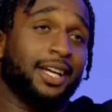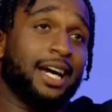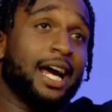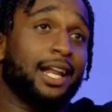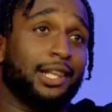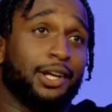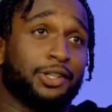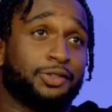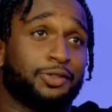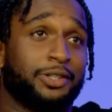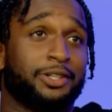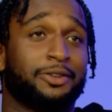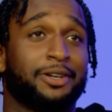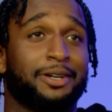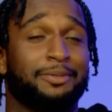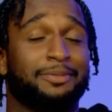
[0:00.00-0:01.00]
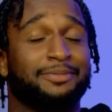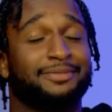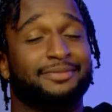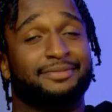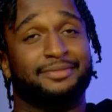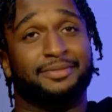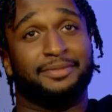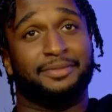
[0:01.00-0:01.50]
got a luxury crib
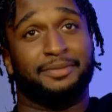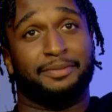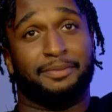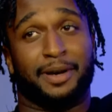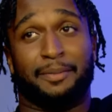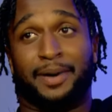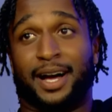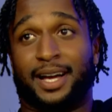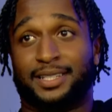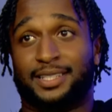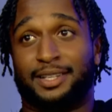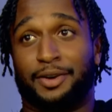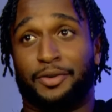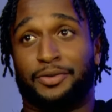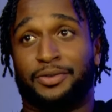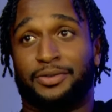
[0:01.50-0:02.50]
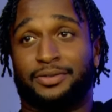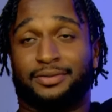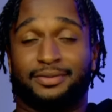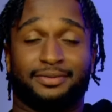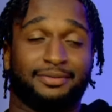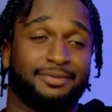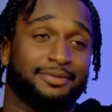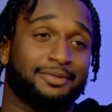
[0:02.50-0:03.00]
by myself.
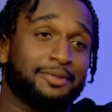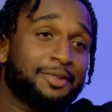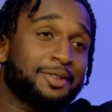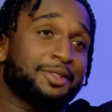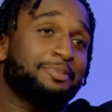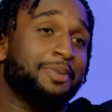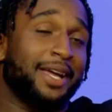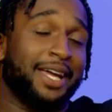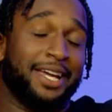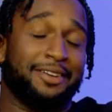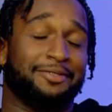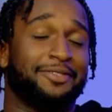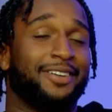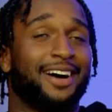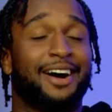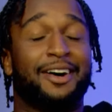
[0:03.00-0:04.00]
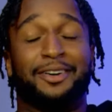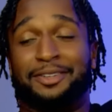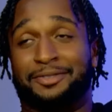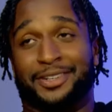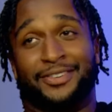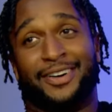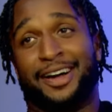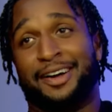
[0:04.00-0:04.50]
Was paying for, I don't
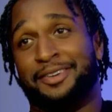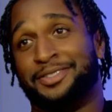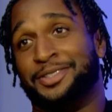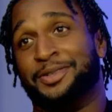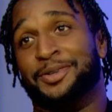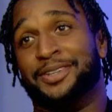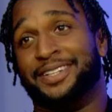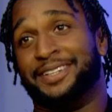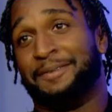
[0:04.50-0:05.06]
even know how I was doing it.